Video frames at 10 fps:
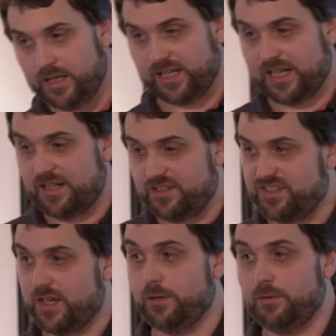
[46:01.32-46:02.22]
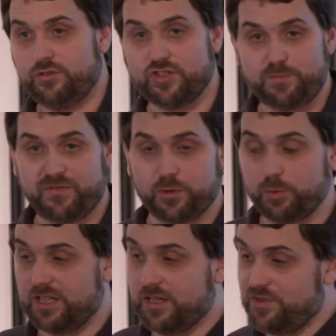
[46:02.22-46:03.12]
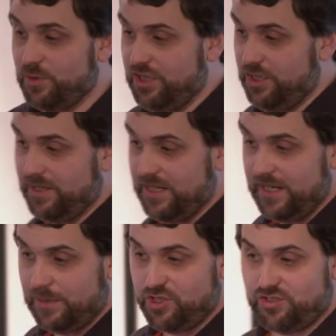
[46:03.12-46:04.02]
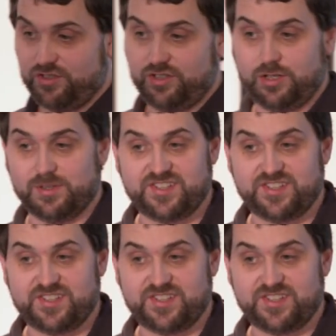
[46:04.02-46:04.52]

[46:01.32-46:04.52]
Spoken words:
Okay, so just before we go to a Q&A, I'm just going to do a